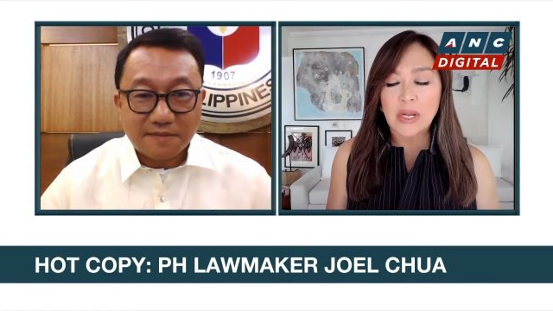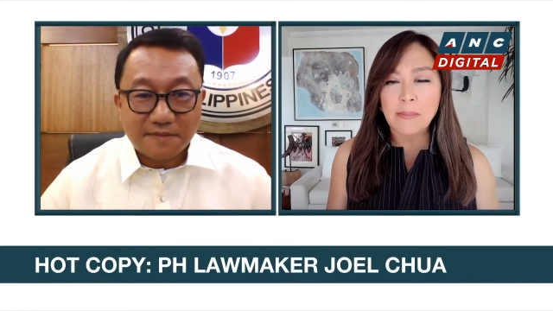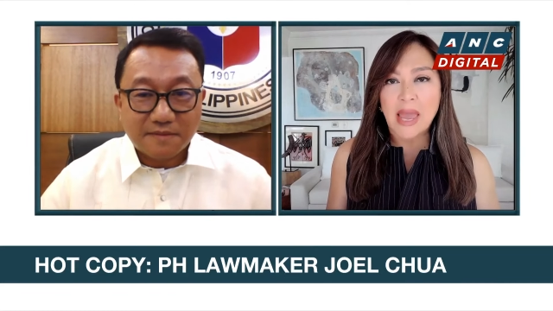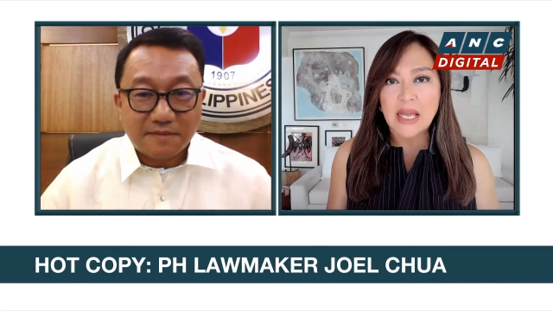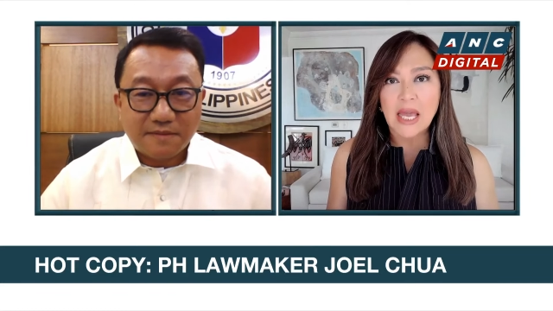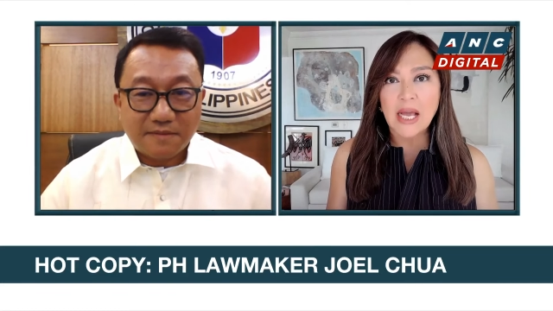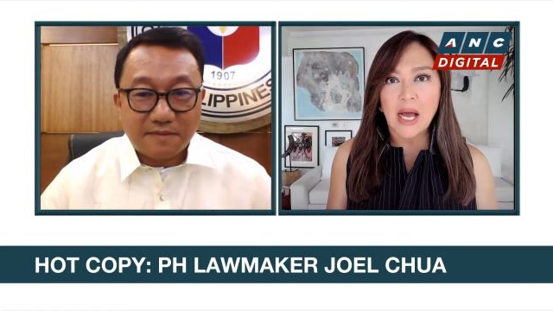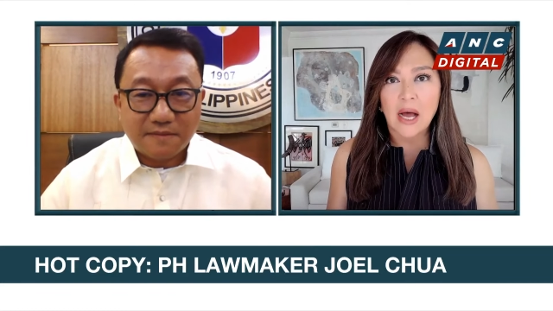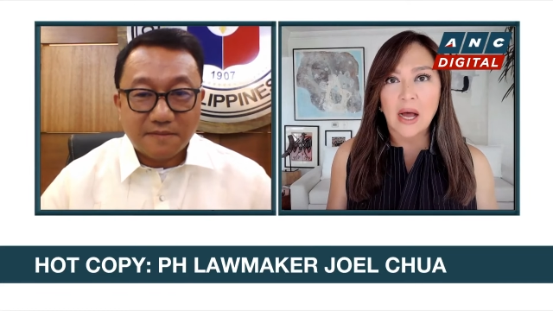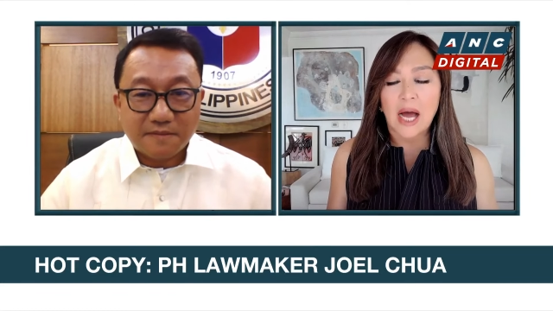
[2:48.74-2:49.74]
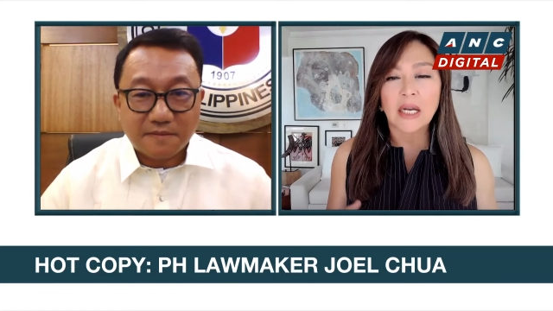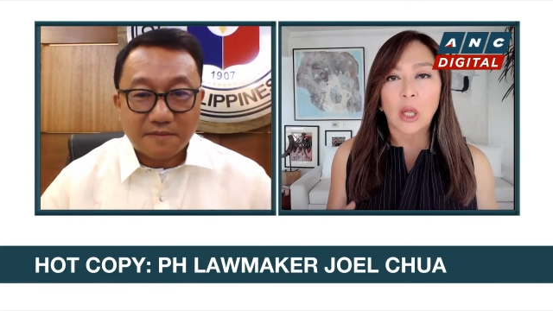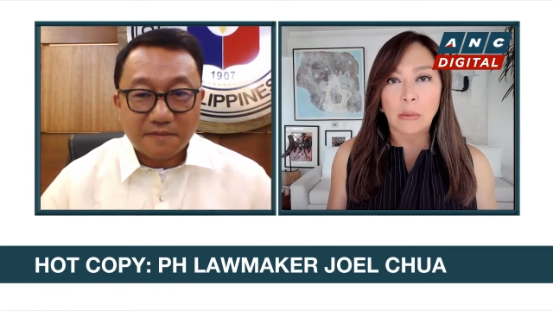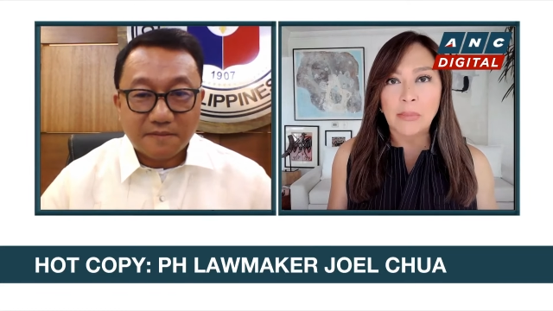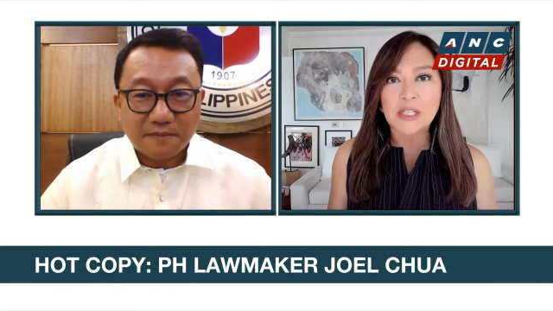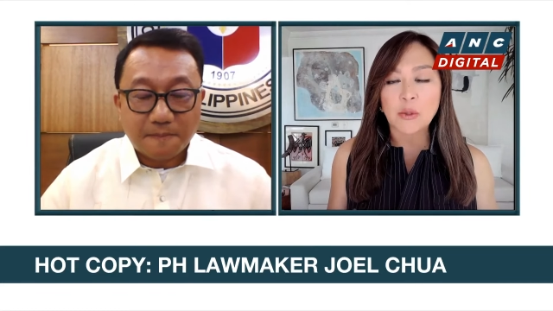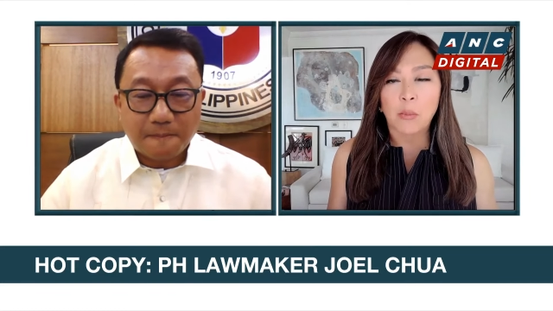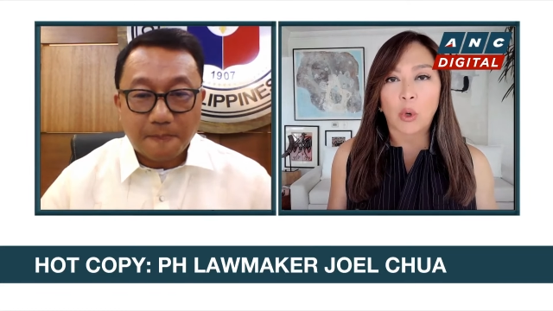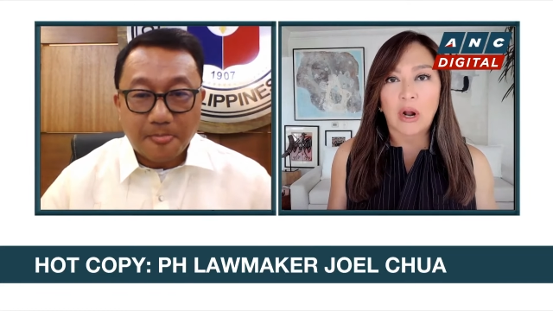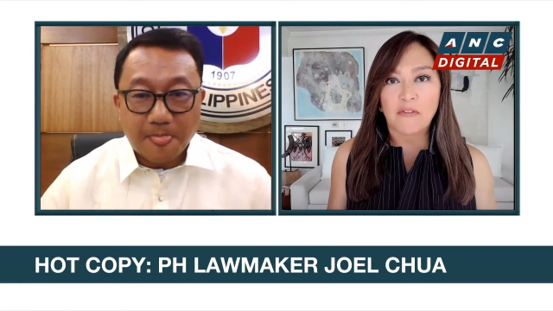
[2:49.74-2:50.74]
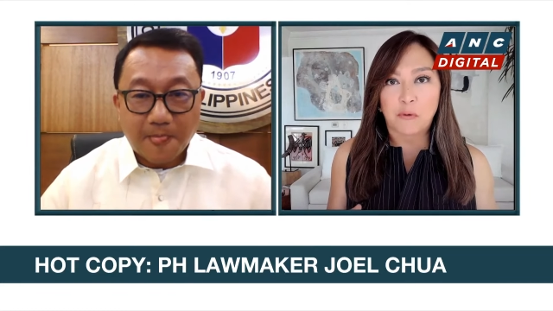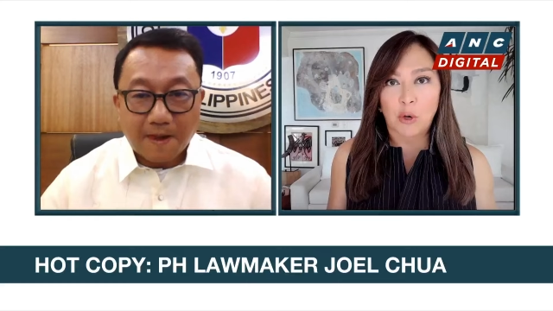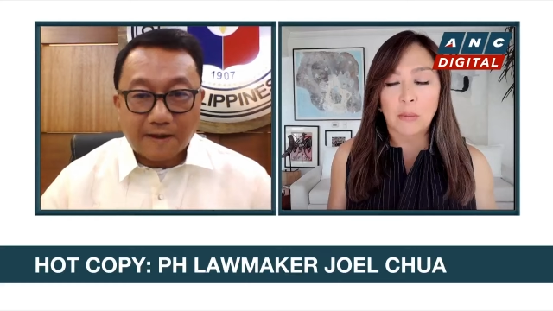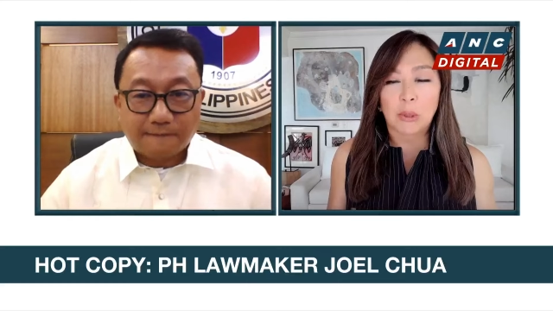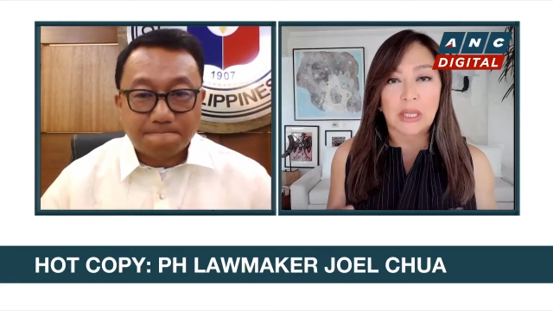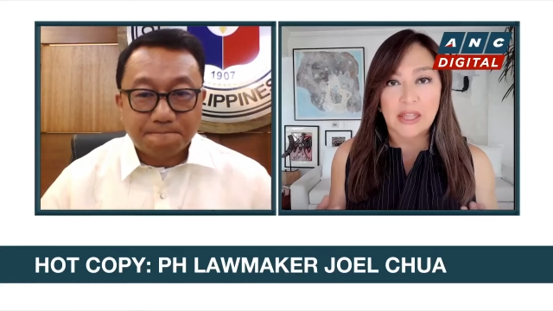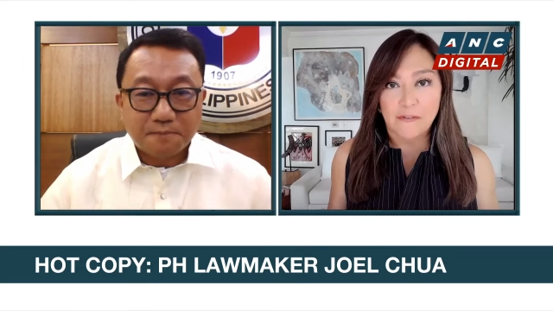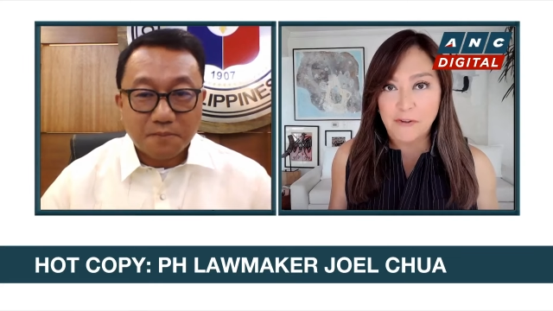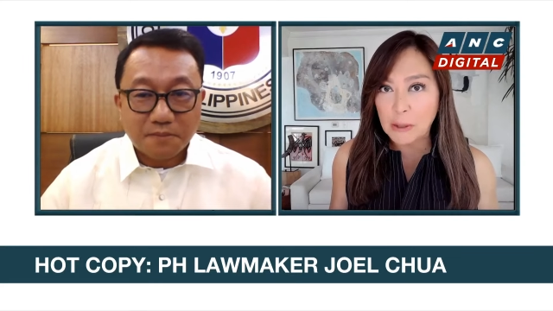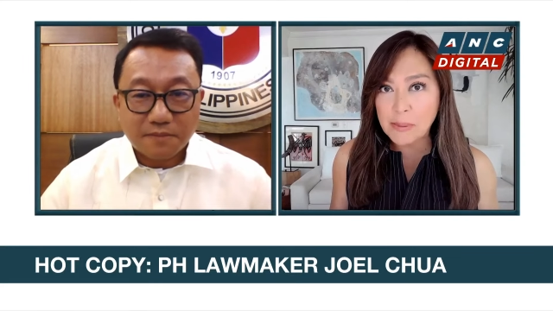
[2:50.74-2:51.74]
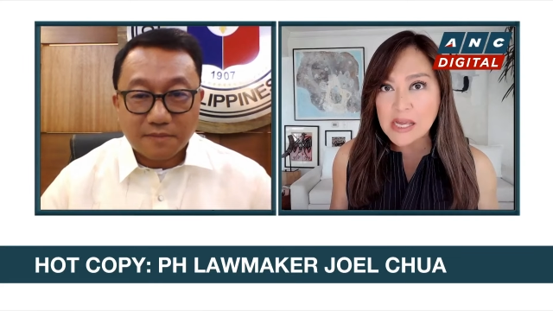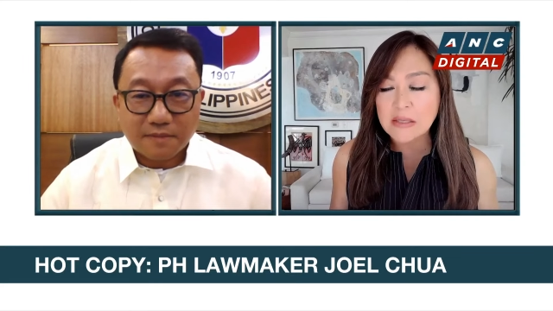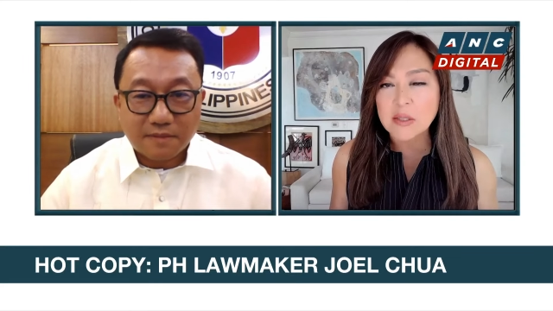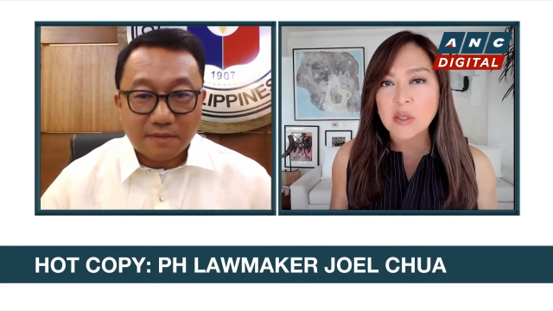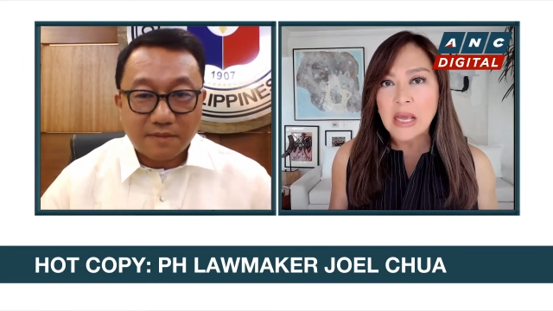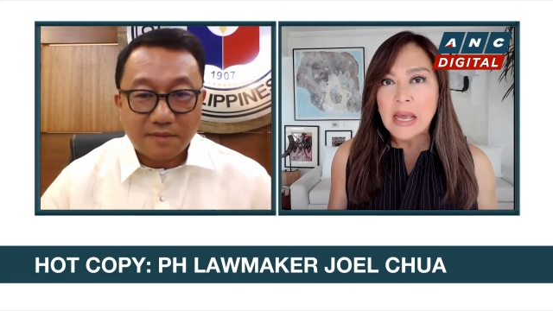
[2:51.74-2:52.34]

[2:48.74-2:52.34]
Speaker 1: making annulment more affordable in the Philippines.